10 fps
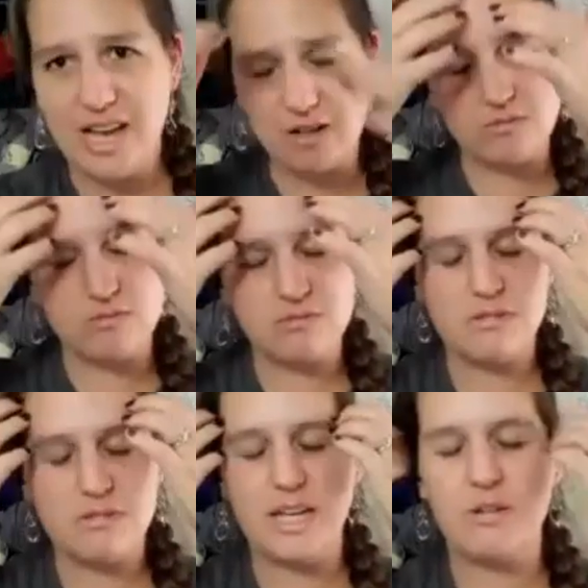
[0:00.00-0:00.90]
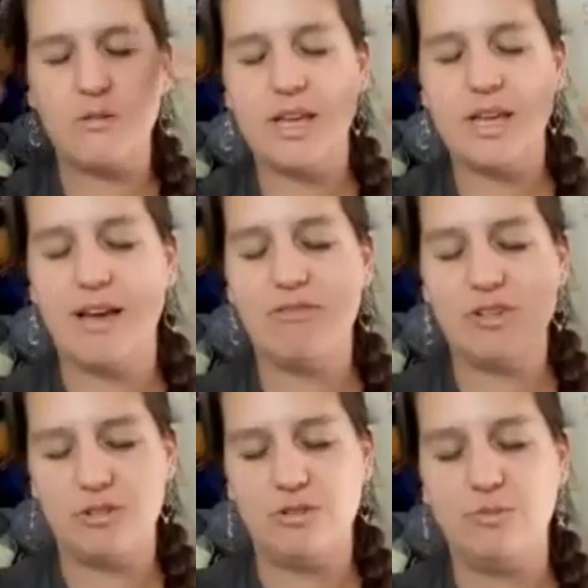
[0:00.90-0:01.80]
I don't have
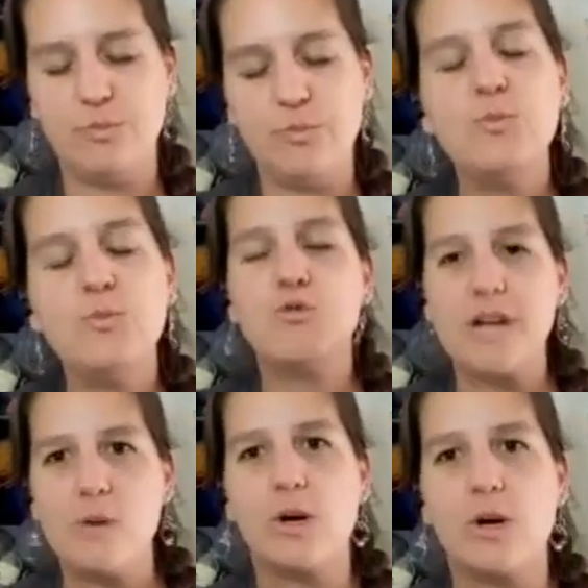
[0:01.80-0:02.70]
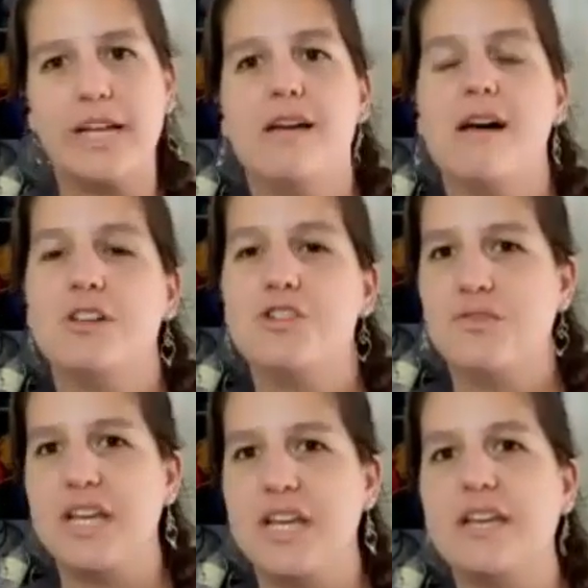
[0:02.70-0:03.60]
a great working knowledge
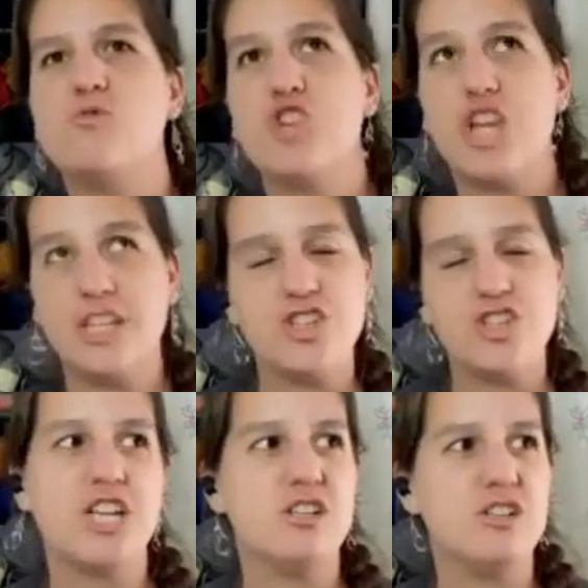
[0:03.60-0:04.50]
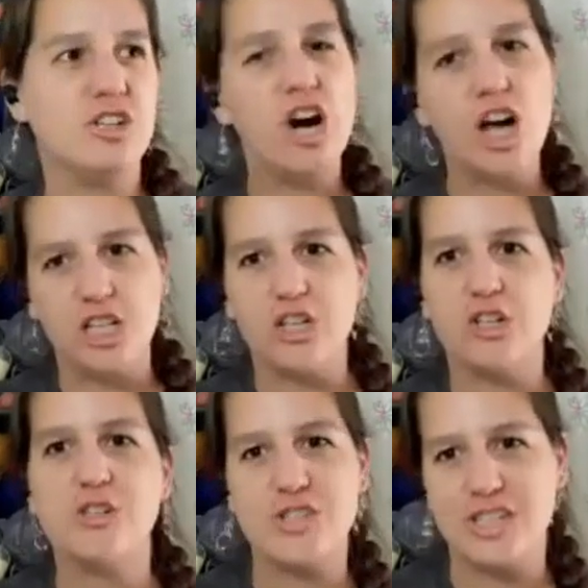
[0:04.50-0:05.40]
of like changing
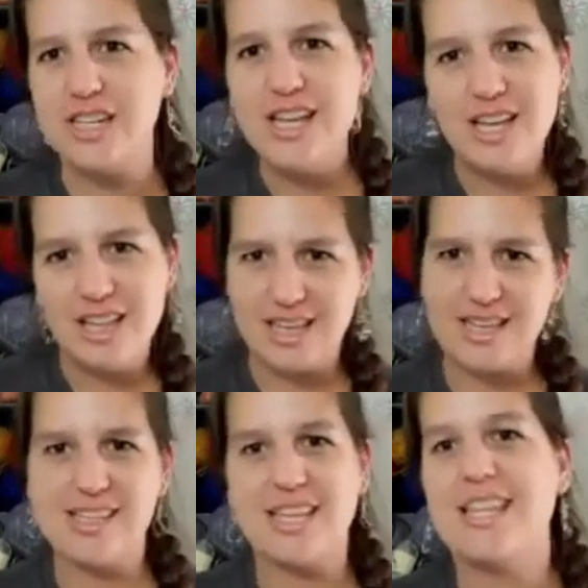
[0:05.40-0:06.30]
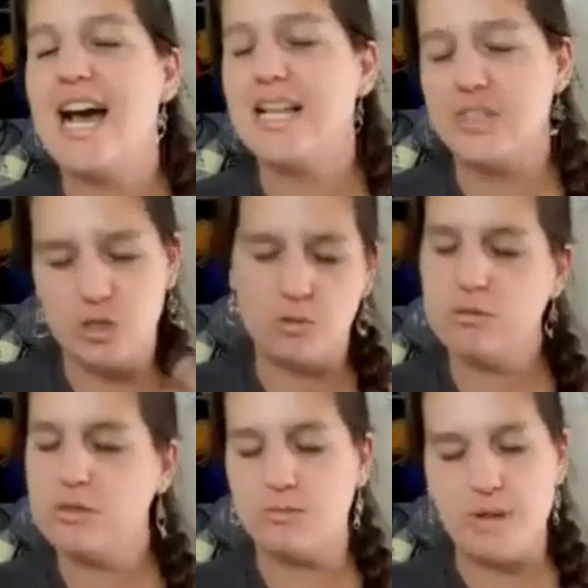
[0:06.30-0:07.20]
colors and things like that.
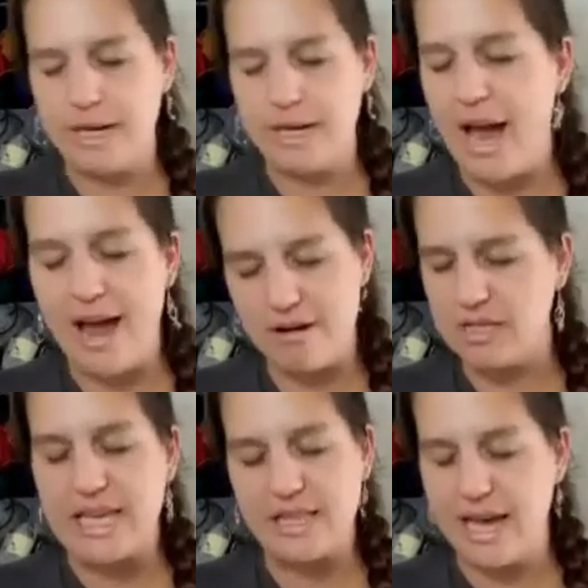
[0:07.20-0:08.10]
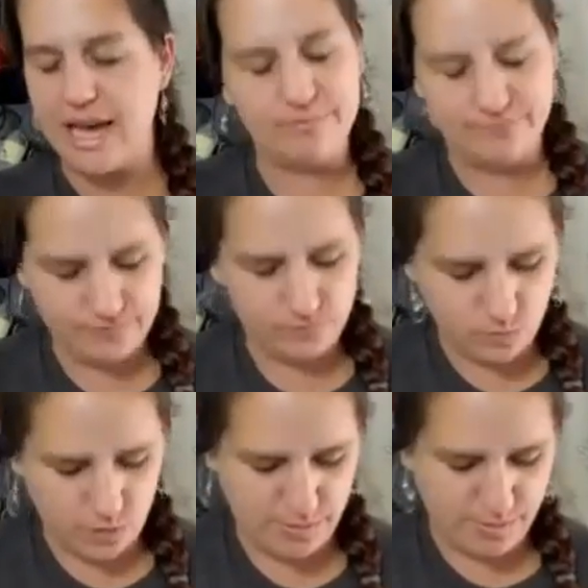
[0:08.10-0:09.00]
So to write a pattern like that
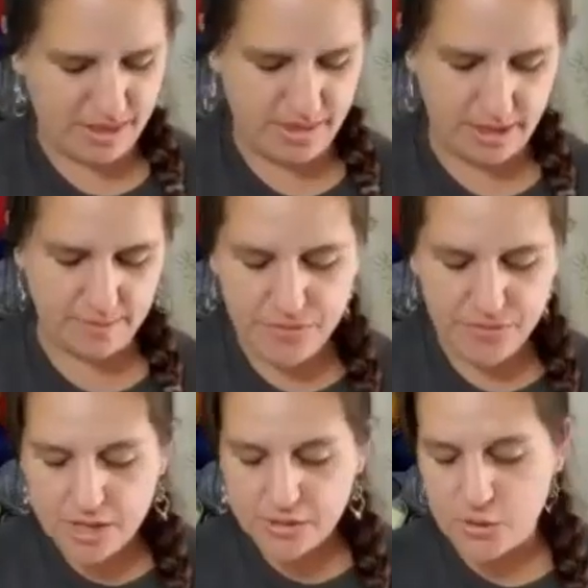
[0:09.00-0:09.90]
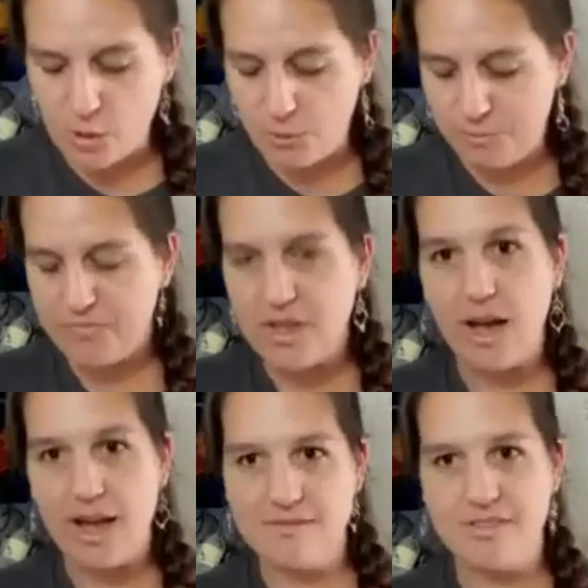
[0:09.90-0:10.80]
wouldn't be my thing. So
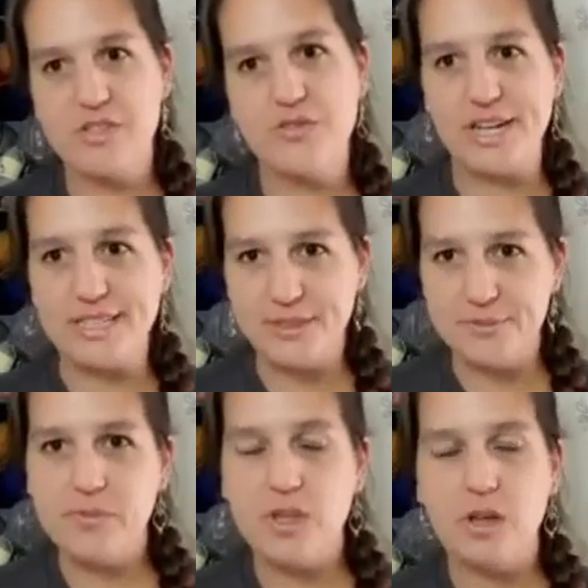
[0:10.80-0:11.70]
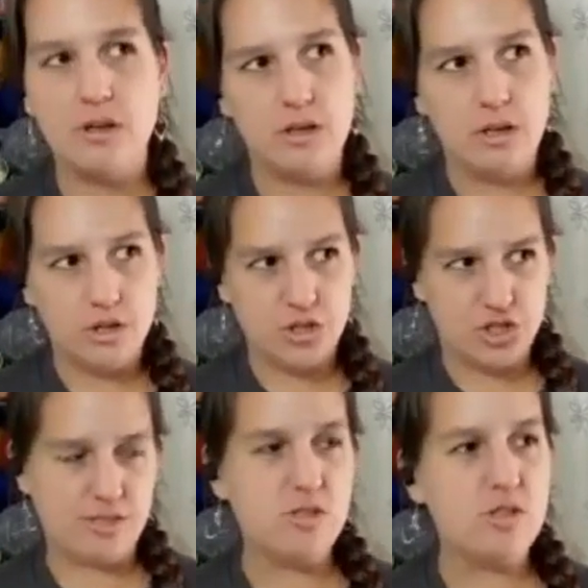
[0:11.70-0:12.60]
I have this friend.
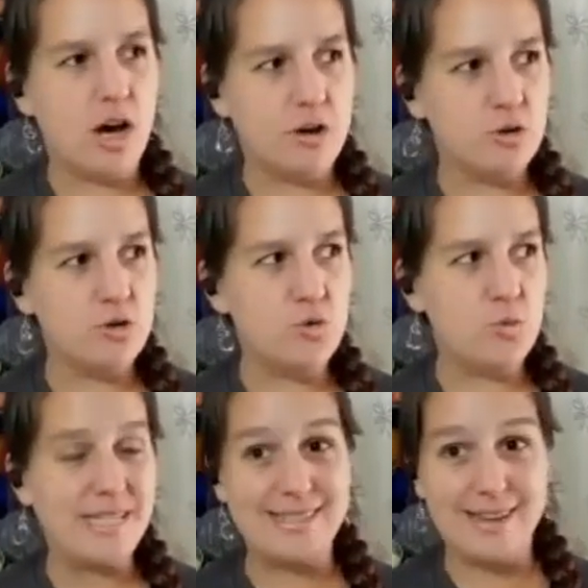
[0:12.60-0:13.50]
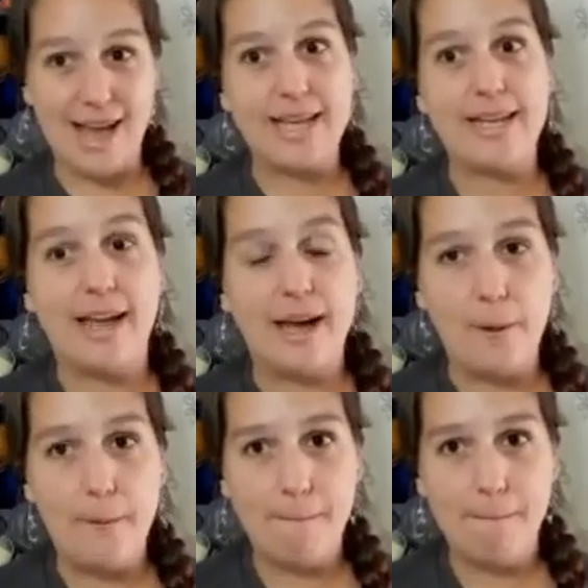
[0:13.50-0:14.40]
She has a daughter who is 9 now.